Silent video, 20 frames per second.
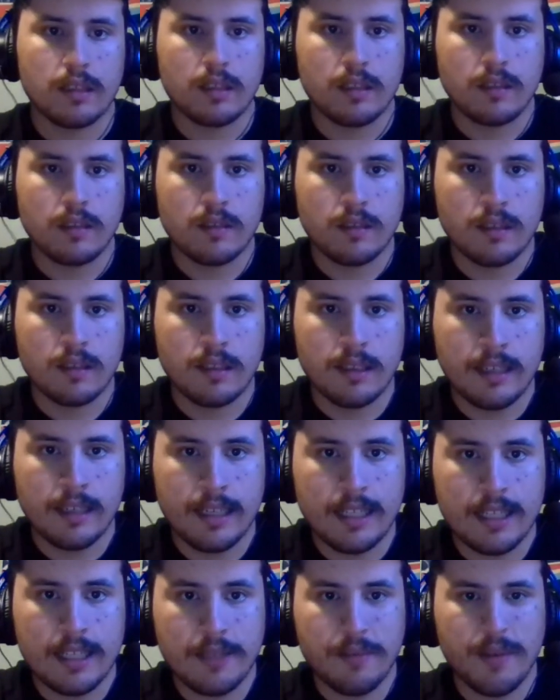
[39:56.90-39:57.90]

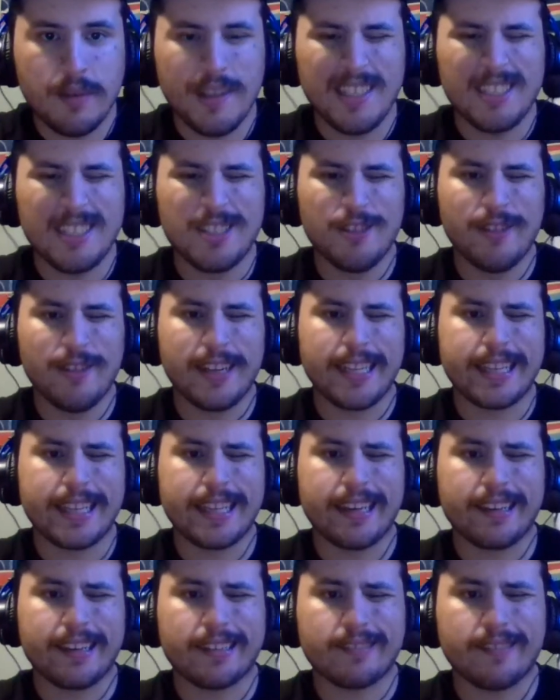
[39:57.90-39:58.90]
He doesn't really do
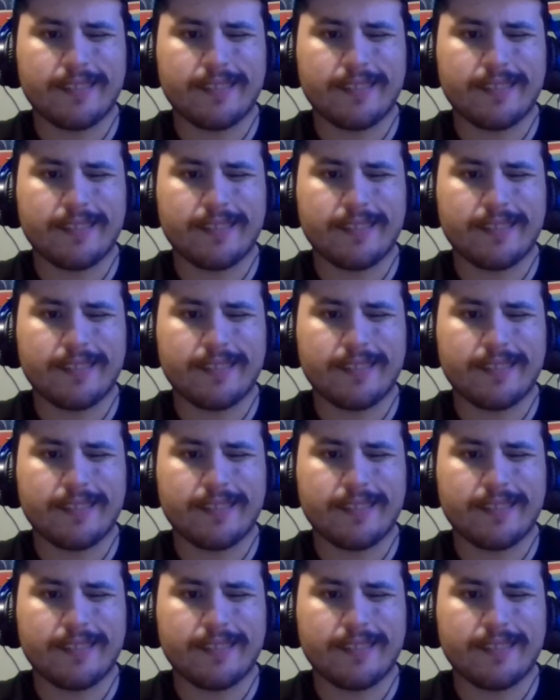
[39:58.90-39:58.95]
anything.